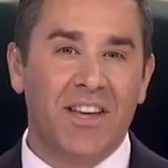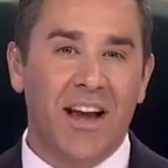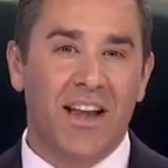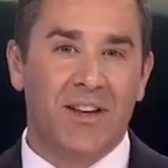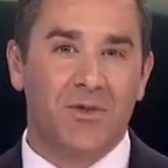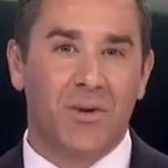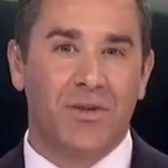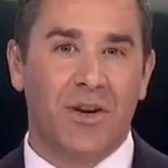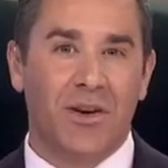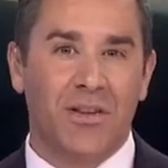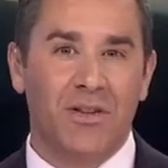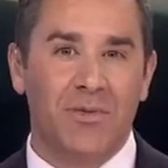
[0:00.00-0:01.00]
Skating is
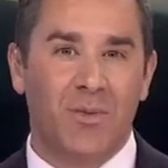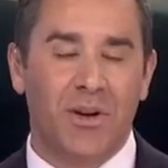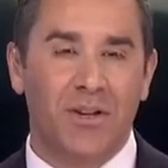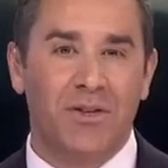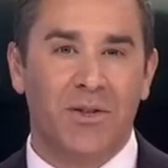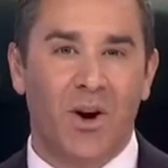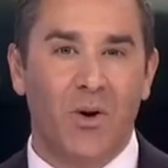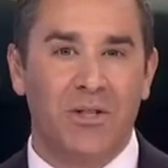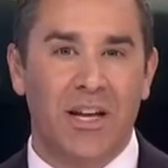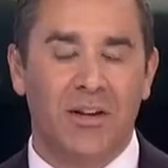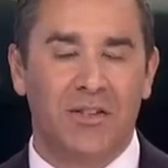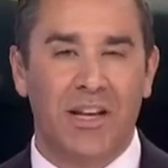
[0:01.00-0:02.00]
returning this morning to the
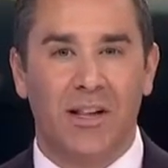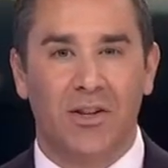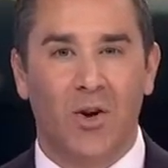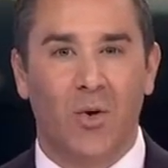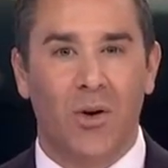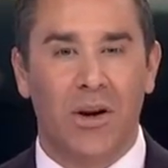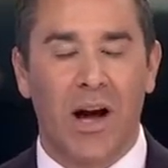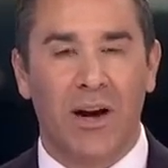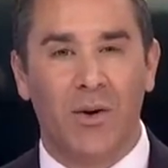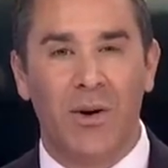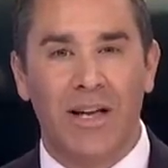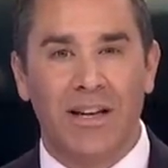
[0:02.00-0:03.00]
Hotel del
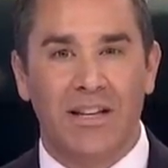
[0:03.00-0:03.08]
Coronado.